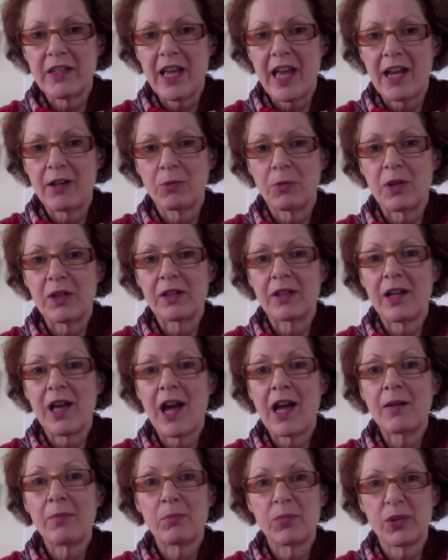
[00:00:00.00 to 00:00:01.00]
hat with
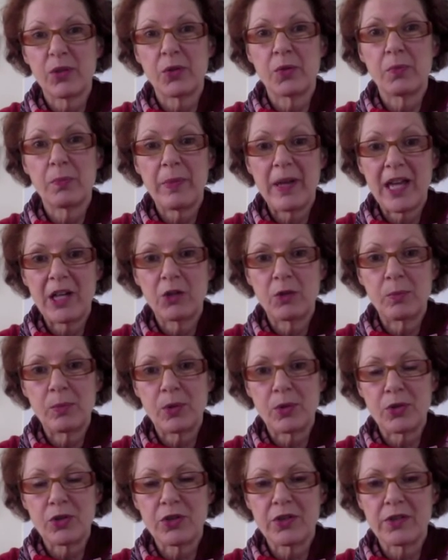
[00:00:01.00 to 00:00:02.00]
light blue pedal
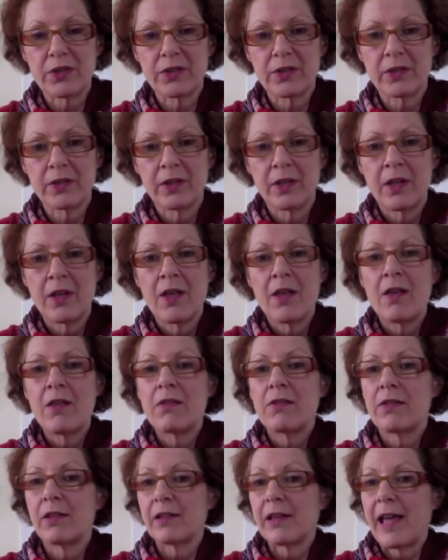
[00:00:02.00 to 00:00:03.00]
pushers,
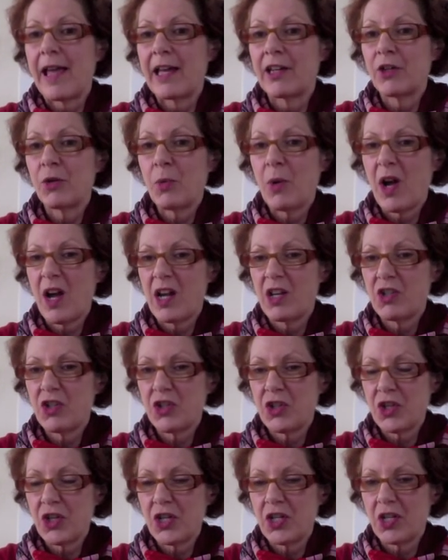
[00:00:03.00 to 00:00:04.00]
the loud Hawaiian
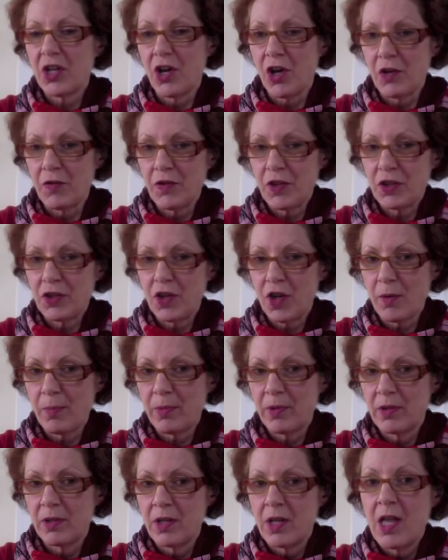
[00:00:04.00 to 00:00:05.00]
shirt over the
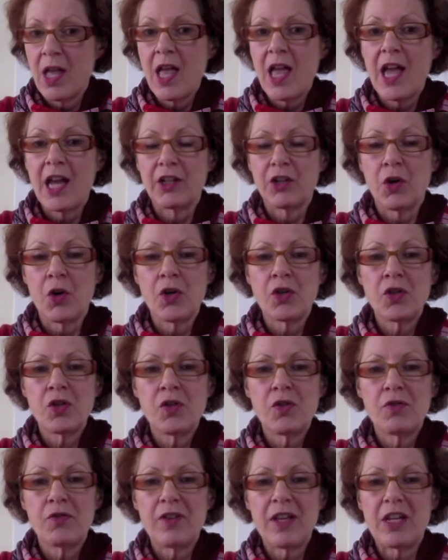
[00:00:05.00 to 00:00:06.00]
top, and on
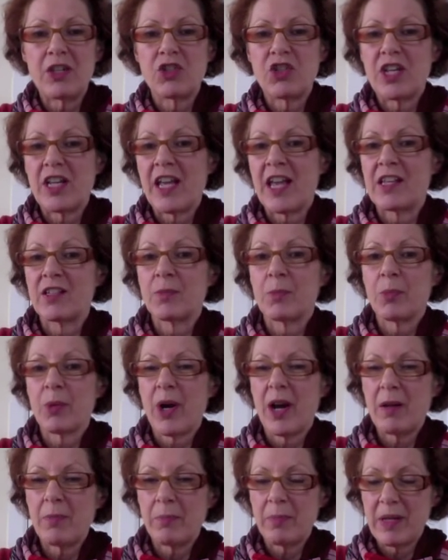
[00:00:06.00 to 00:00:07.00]
her feet she has
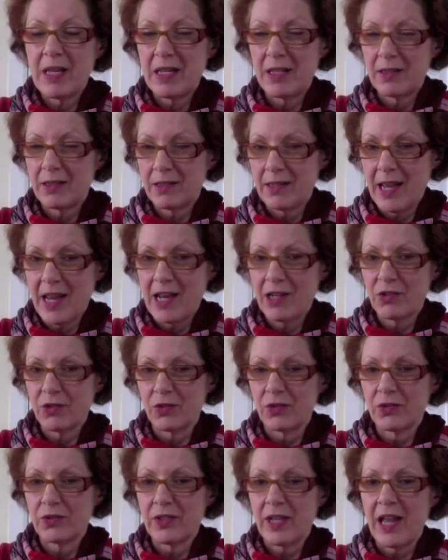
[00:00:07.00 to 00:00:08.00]
bright pink
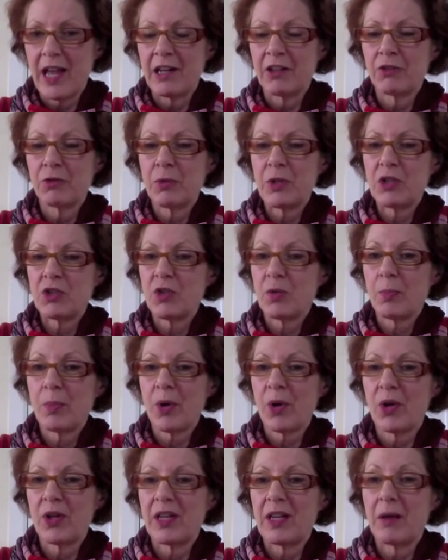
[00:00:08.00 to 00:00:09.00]
sandals out of which are
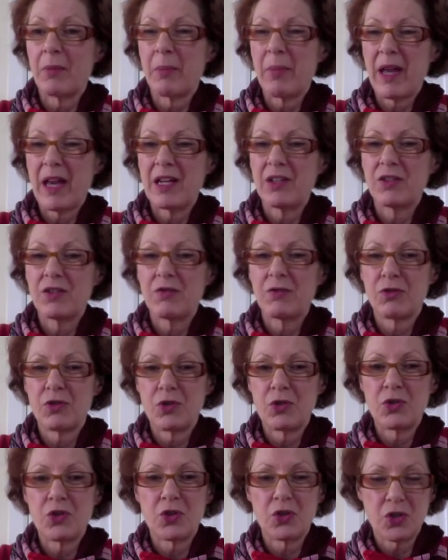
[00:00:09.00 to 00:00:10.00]
poking painted
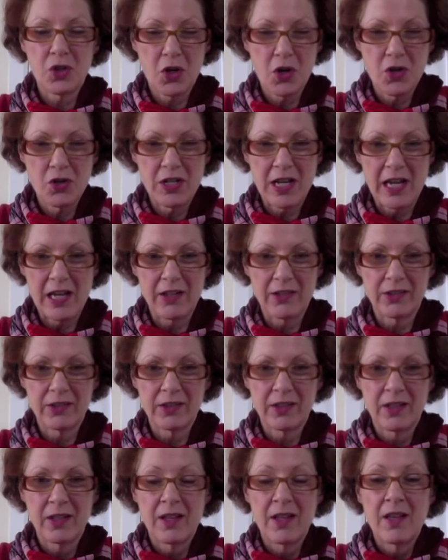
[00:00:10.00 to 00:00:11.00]
fuchsia toenails
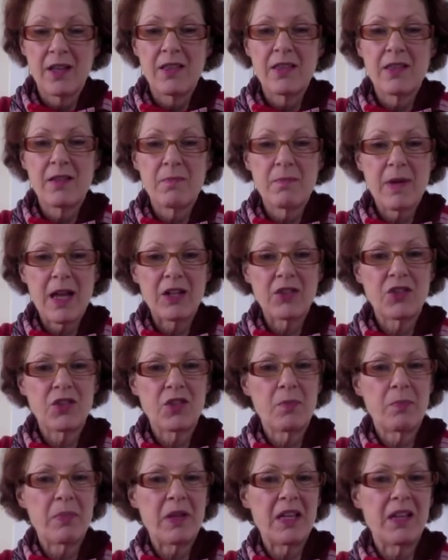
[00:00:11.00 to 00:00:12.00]
that match
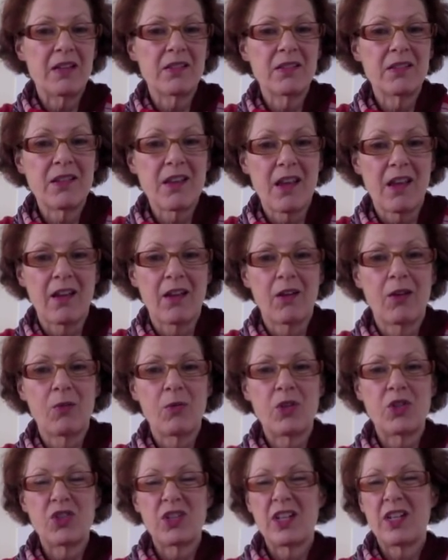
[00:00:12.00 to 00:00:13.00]
the pink zinc
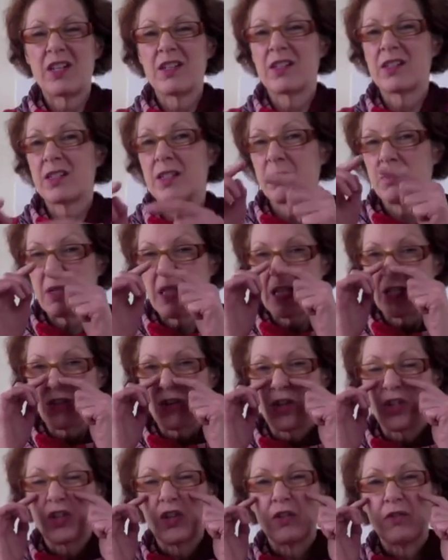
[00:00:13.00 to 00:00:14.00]
which she has smeared
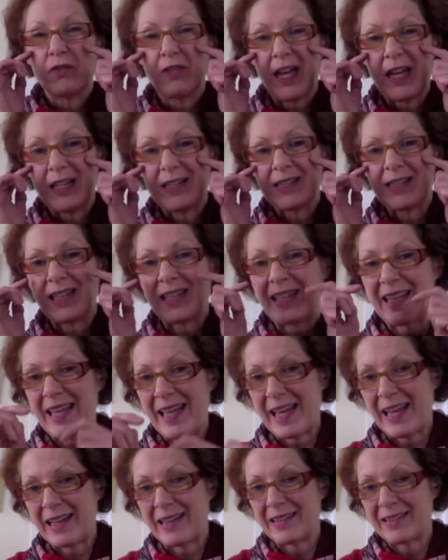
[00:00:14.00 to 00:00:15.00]
on her face
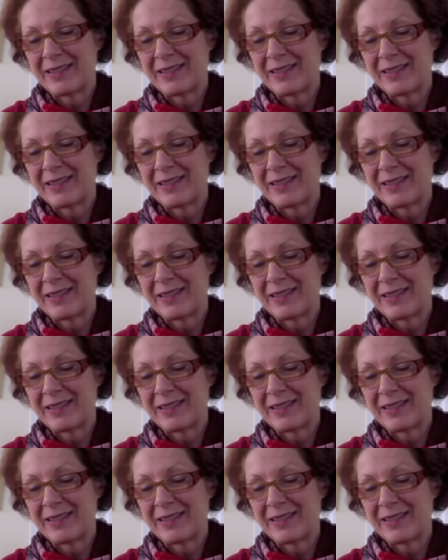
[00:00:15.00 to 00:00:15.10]
again.